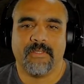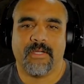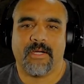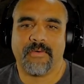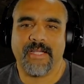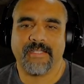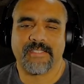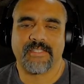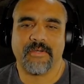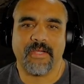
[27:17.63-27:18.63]
All right,
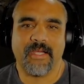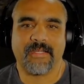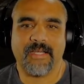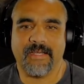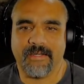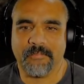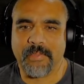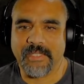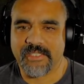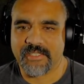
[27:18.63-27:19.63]
so I got a
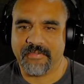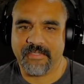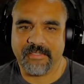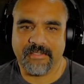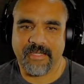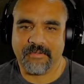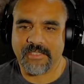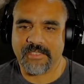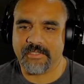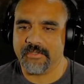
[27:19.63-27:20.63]
bunch of filling out
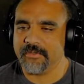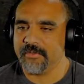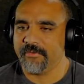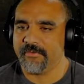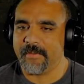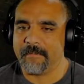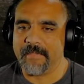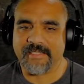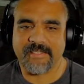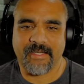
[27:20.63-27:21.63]
to do from
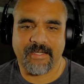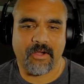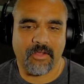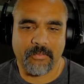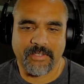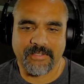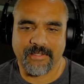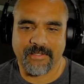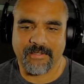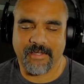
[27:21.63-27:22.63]
this side all the way to
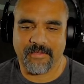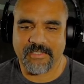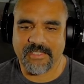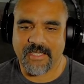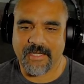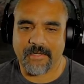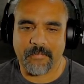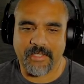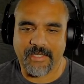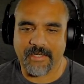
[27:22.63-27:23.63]
the other side. I'm
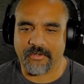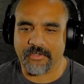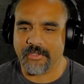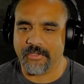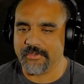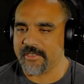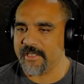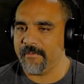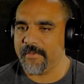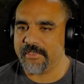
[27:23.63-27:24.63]
going to get our ghost
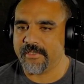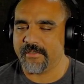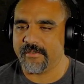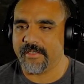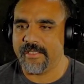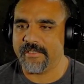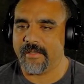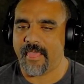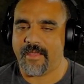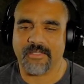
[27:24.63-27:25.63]
image,
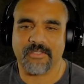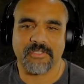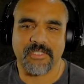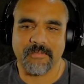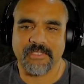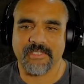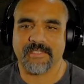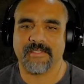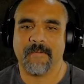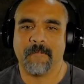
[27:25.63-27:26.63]
not ghost
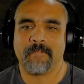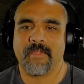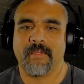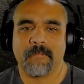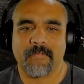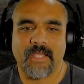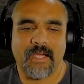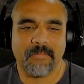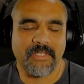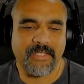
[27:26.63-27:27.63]
images.
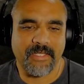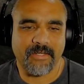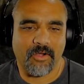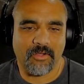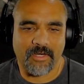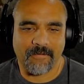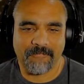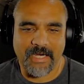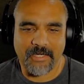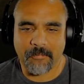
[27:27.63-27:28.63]
I'm going to get all our
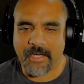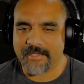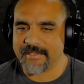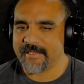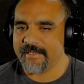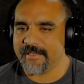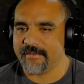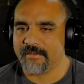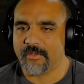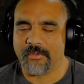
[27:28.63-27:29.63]
fire pots
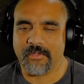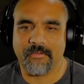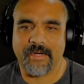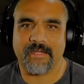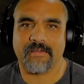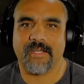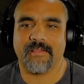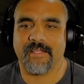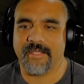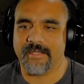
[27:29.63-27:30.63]
in going around,
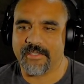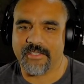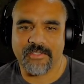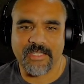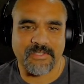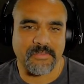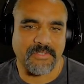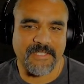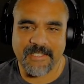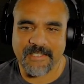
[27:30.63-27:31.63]
and then you guys will
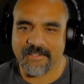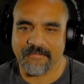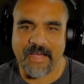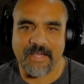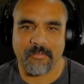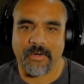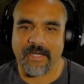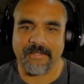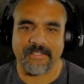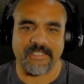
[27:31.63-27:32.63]
see the final
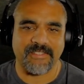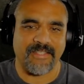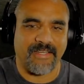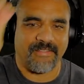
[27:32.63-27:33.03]
product just like